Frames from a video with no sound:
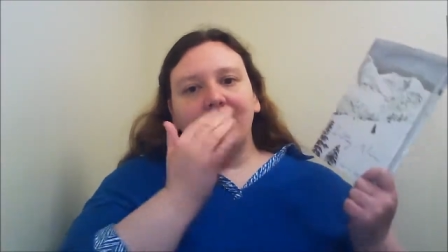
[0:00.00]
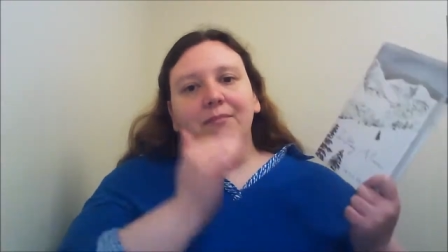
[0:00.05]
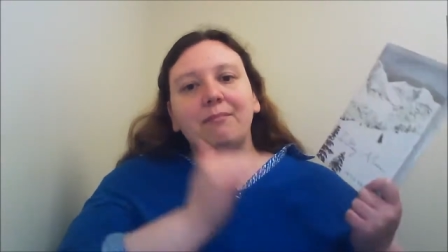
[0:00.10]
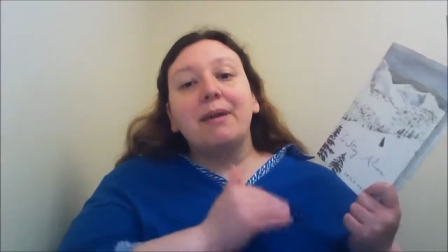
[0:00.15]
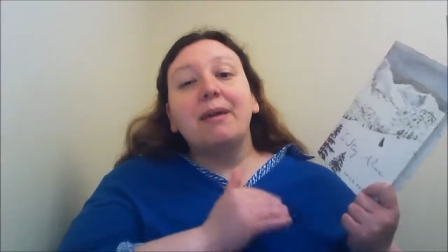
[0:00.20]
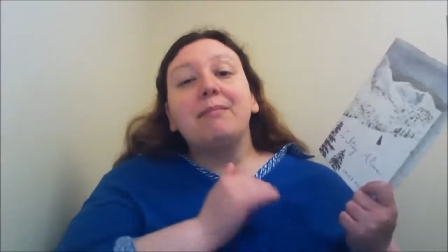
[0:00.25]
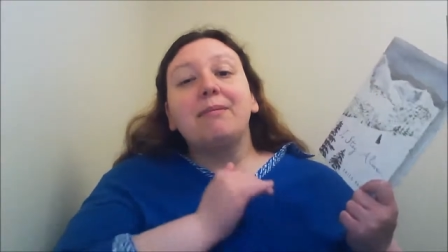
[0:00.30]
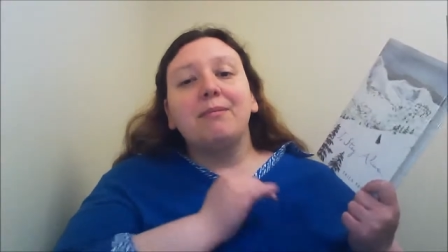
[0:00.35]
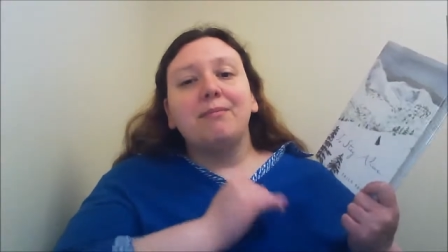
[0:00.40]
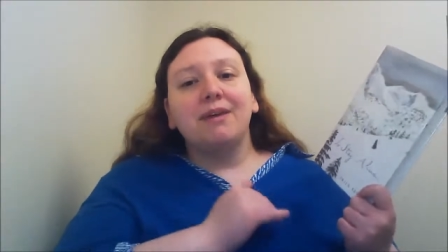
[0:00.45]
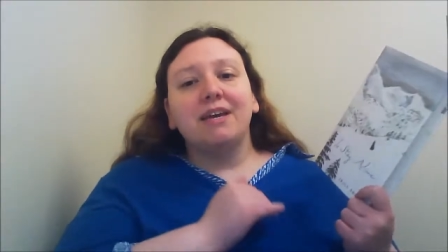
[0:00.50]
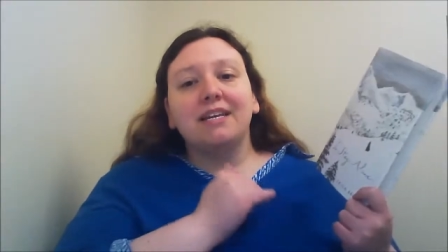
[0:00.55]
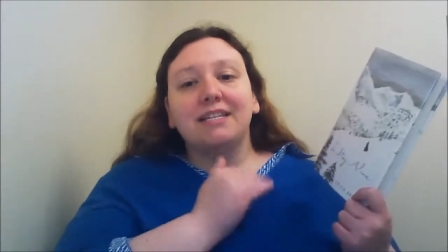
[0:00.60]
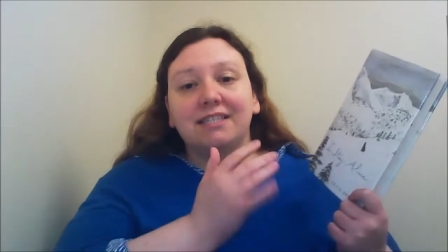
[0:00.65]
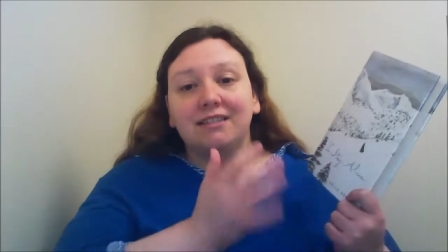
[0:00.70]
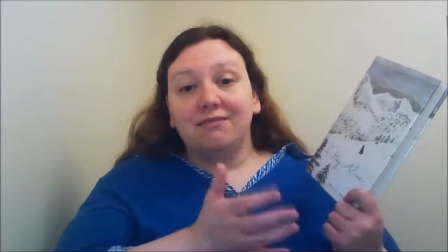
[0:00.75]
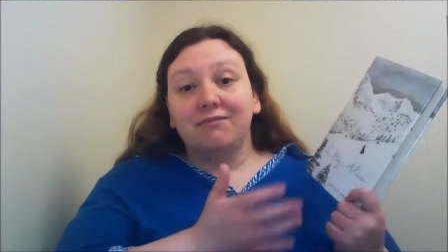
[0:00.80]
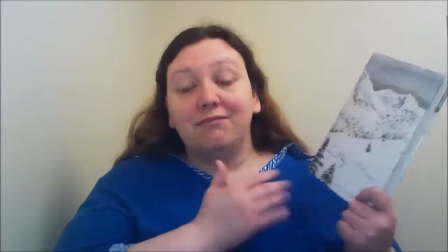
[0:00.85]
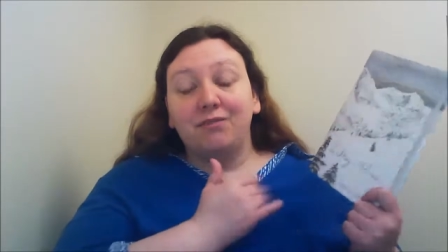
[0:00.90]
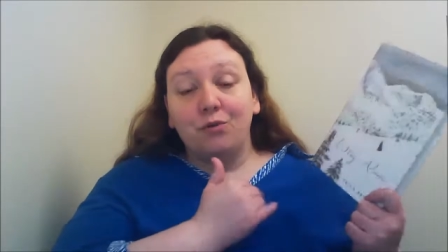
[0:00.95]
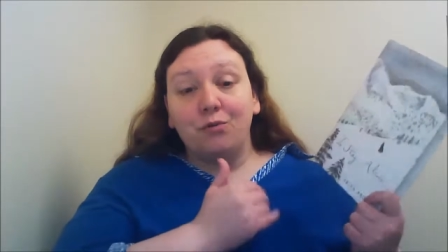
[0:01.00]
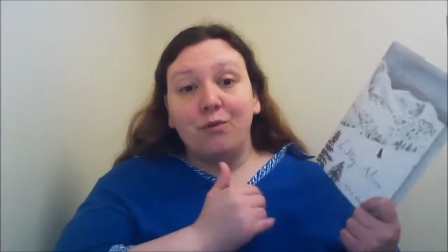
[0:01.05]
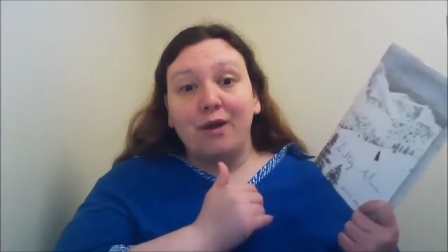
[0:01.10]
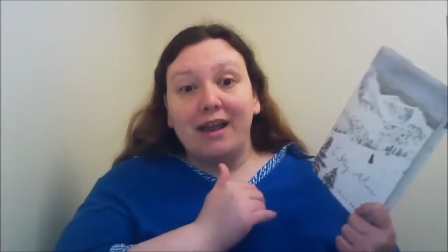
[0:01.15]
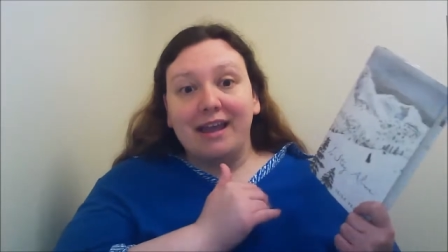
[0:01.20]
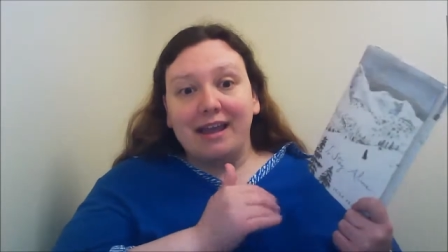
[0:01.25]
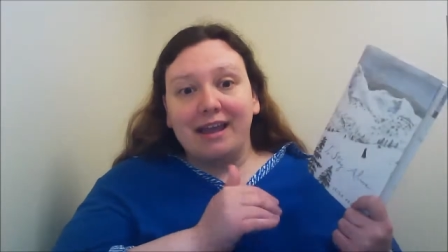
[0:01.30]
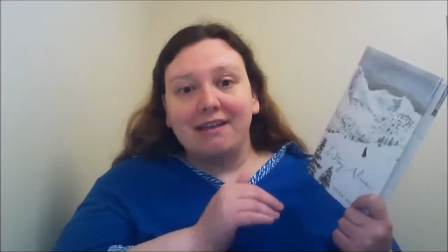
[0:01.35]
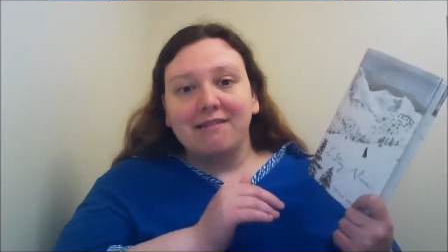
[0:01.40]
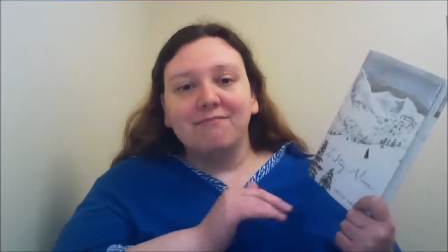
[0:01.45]
maybe because of who
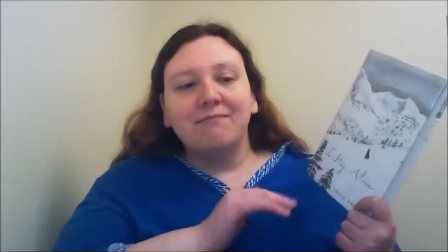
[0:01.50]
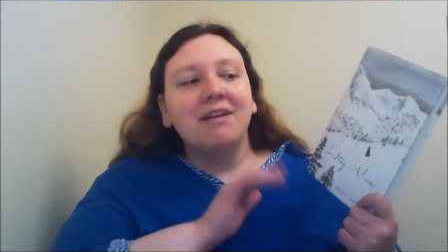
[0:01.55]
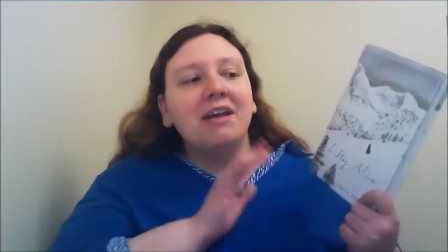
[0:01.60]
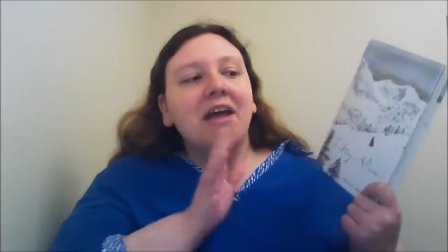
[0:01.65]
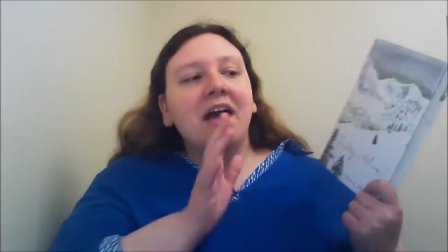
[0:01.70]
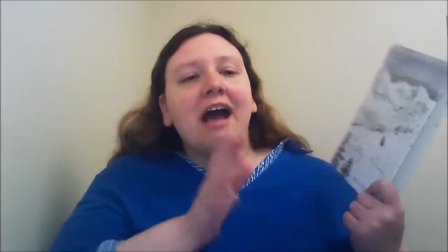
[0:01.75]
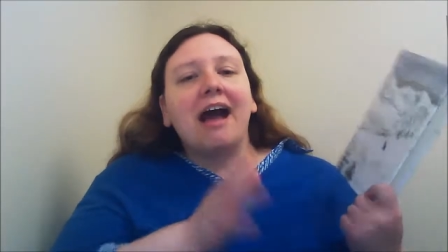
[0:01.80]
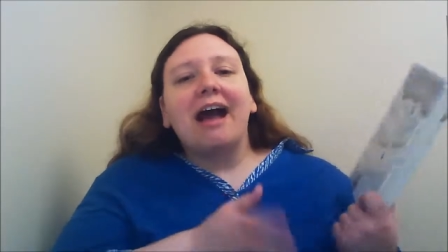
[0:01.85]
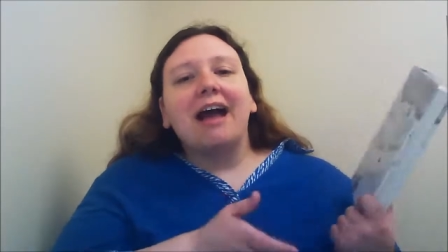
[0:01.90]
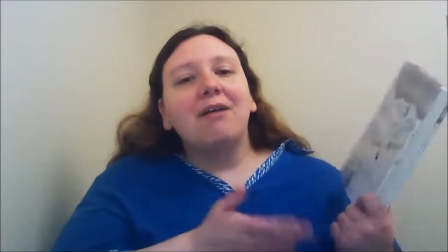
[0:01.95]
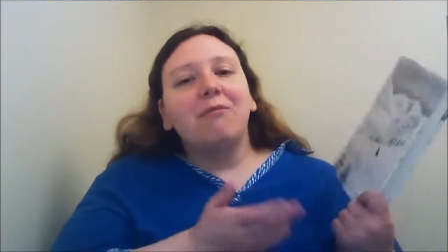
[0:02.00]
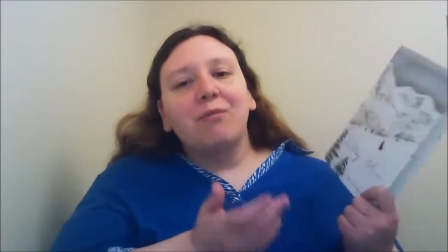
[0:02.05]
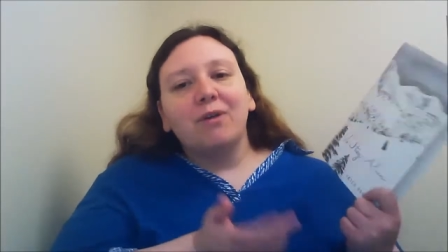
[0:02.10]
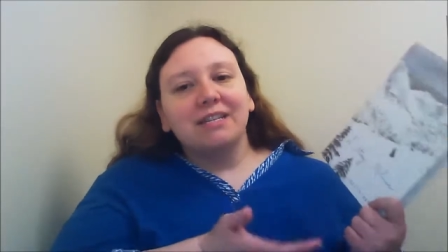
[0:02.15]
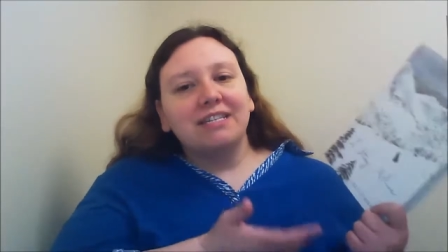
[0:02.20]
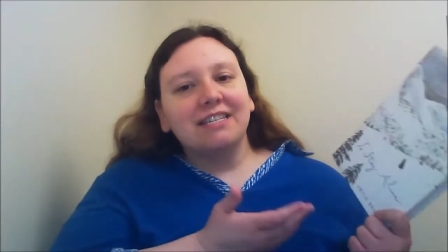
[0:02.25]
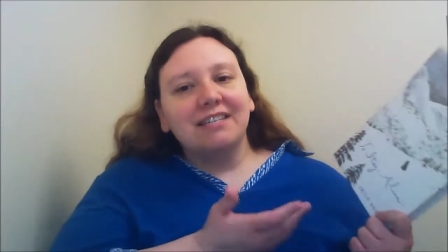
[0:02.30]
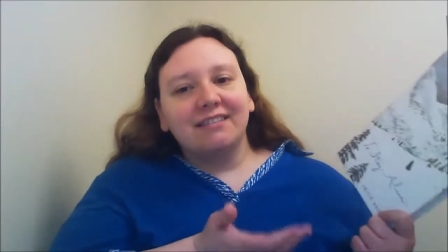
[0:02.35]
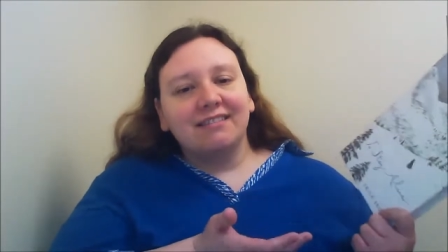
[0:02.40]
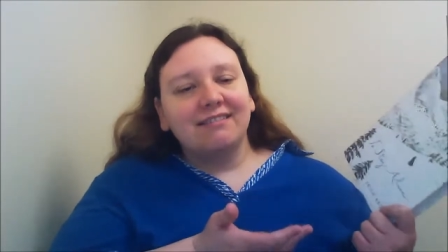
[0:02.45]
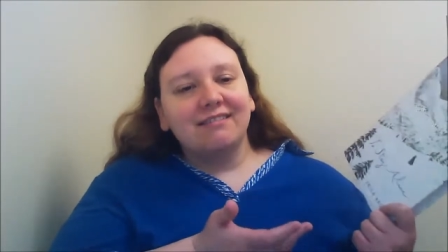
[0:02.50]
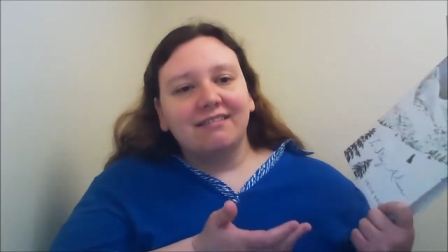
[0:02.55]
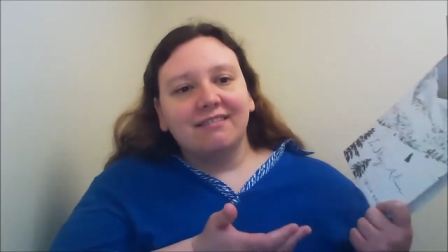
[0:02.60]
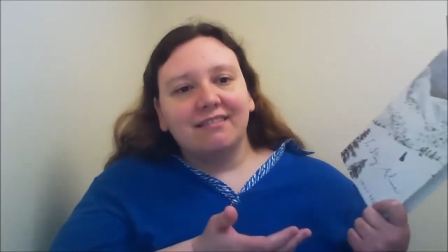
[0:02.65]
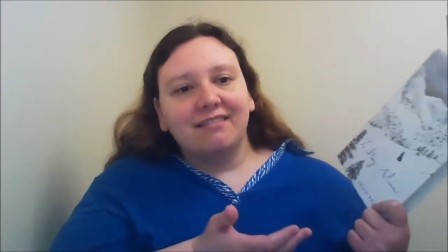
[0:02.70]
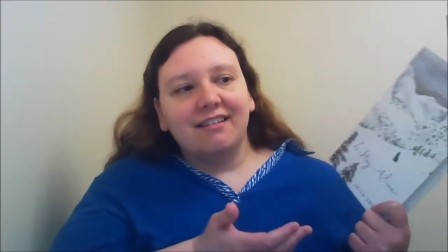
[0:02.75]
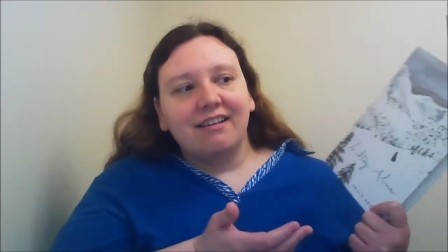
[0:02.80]
I am, I wasn't